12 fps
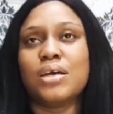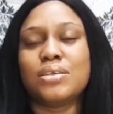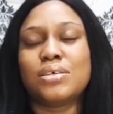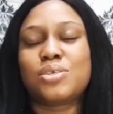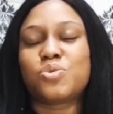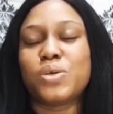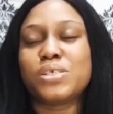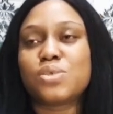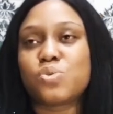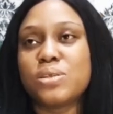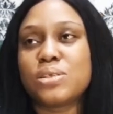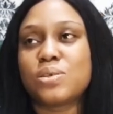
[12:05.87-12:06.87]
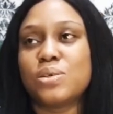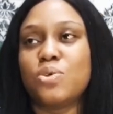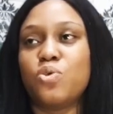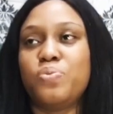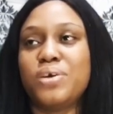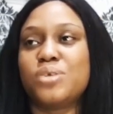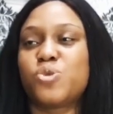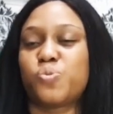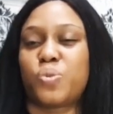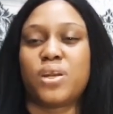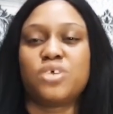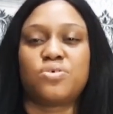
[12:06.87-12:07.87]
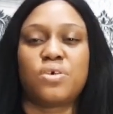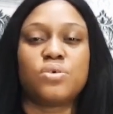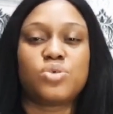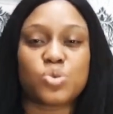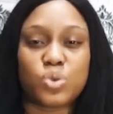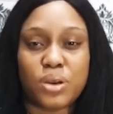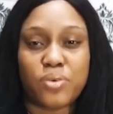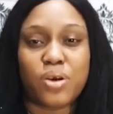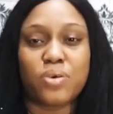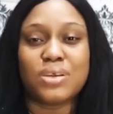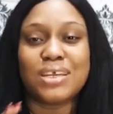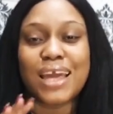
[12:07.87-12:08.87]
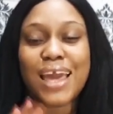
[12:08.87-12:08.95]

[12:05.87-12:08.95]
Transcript: This 2020, there will be a supernatural turnaround in